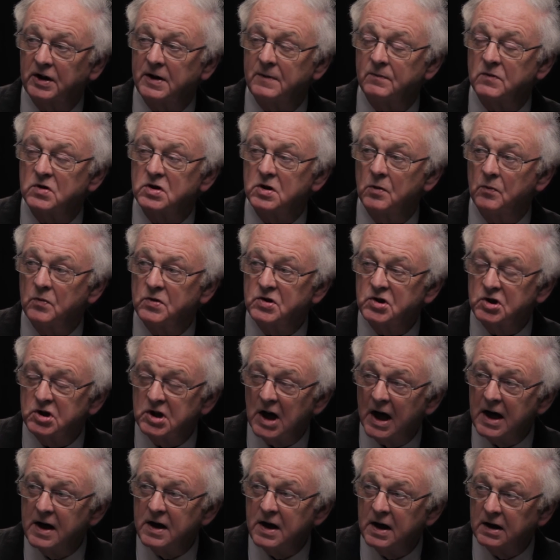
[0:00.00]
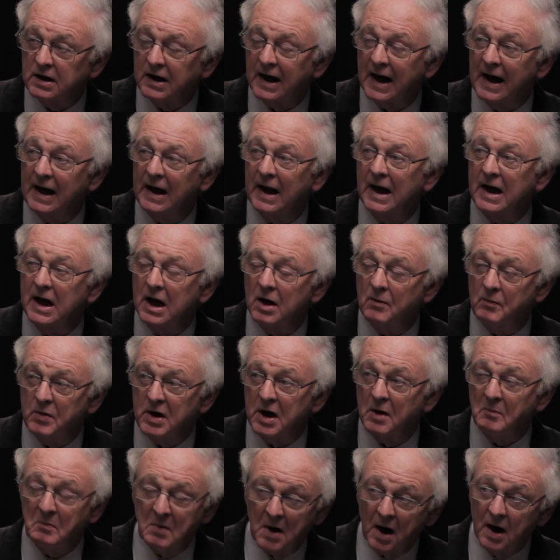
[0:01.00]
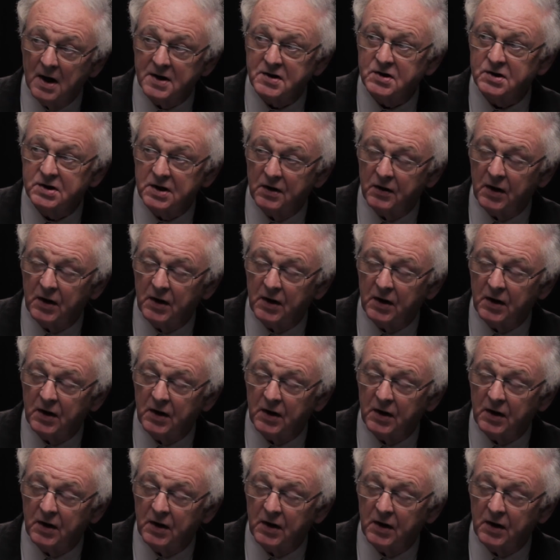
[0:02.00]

him to stay in Calais and be a pastor